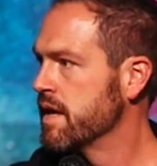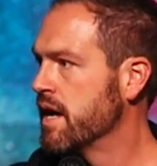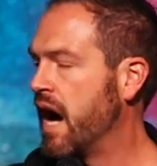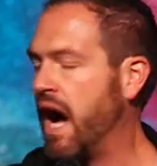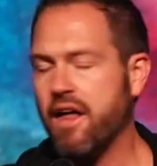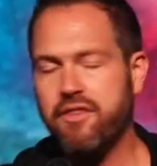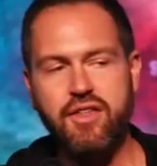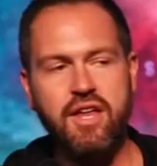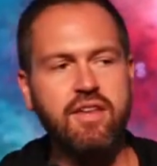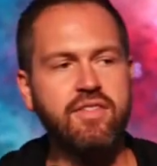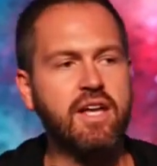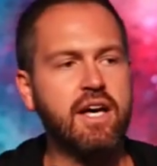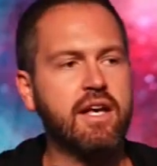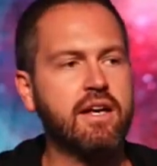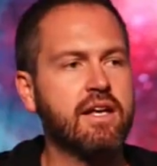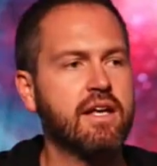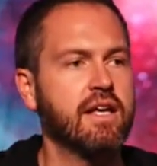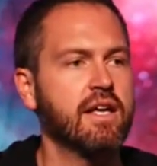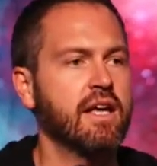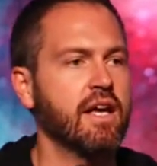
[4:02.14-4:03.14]
I think that
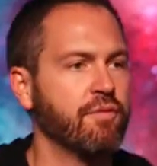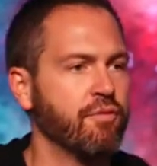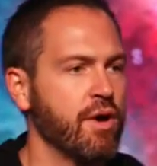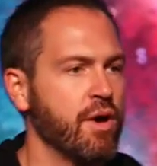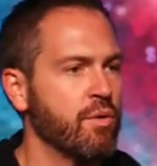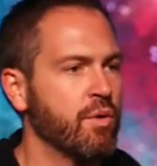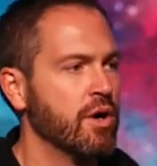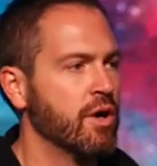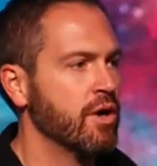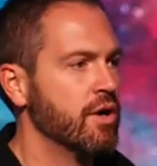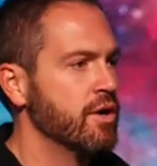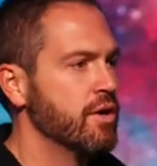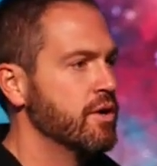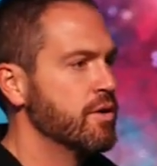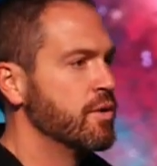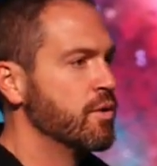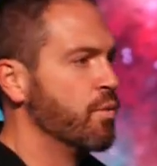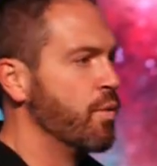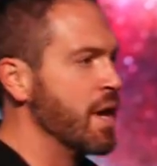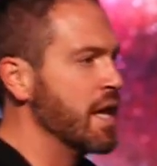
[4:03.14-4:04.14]
if we were
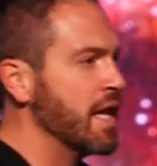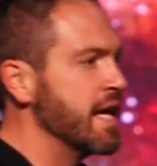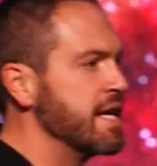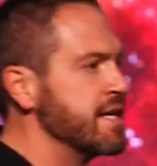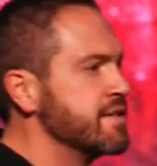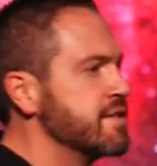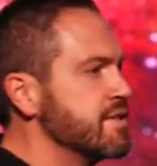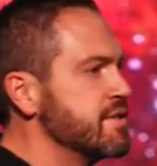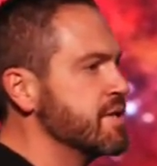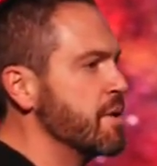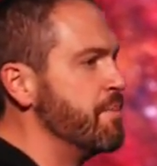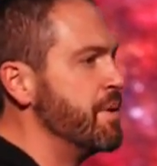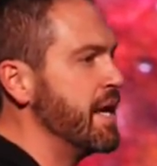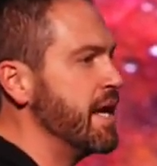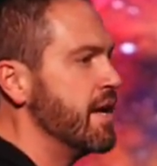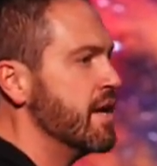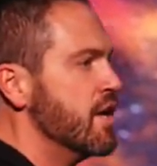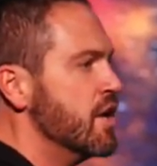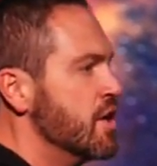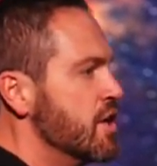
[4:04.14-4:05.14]
willing to
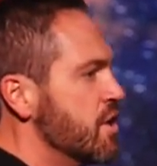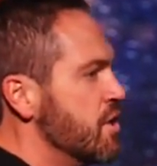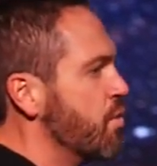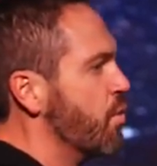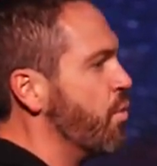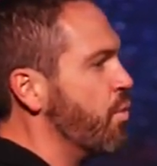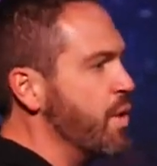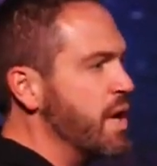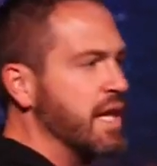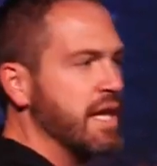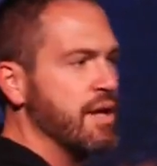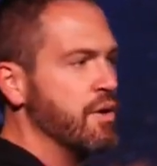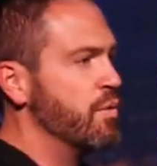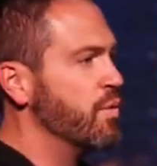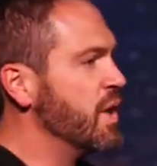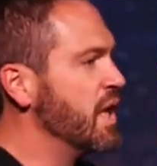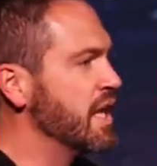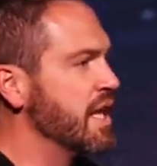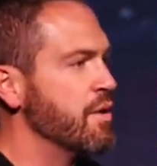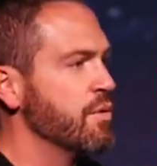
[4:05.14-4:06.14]
be really,
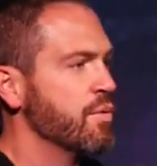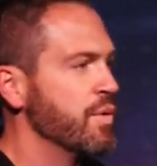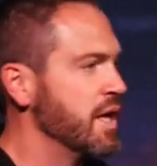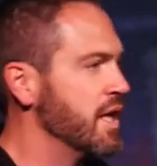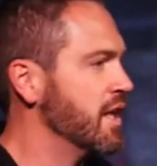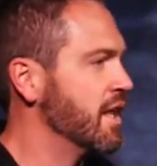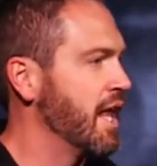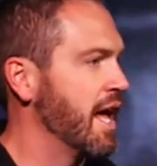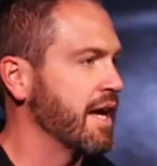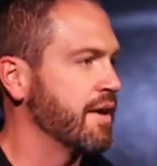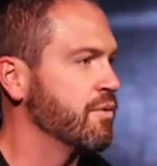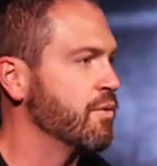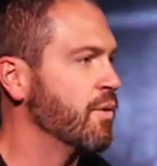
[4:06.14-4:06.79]
really real, like